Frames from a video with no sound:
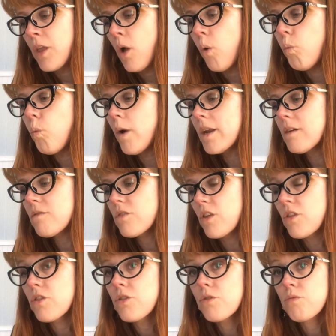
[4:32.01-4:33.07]
one of the
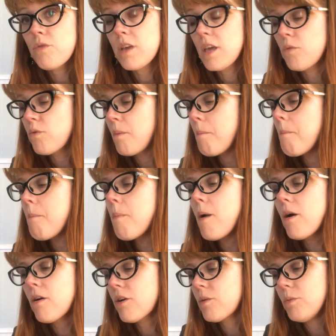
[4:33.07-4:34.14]
3
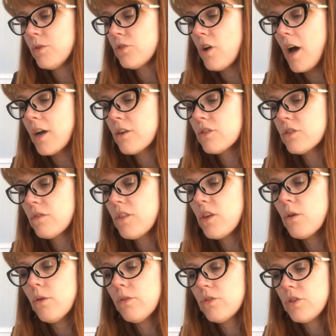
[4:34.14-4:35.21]
remarkable daughters of the
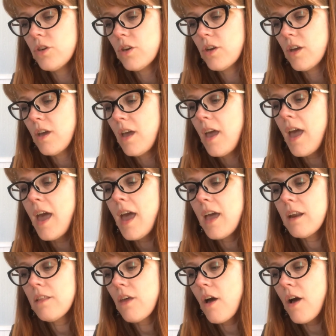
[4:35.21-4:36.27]
old Took, head
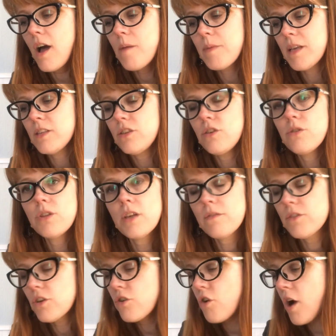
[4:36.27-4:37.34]
of the hobbits who lived
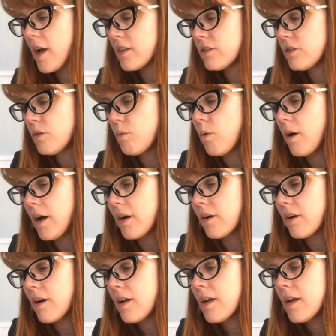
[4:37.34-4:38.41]
across the
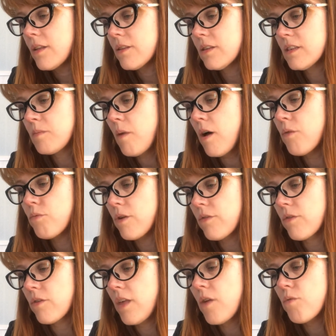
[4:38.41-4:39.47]
water, the small
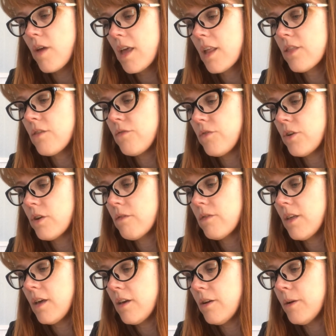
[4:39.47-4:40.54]
river that ran at the foot of the
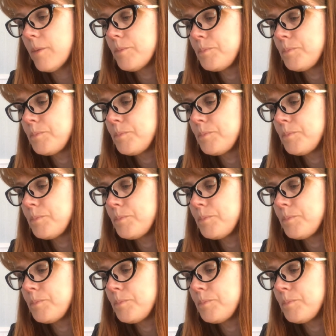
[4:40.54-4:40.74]
hill.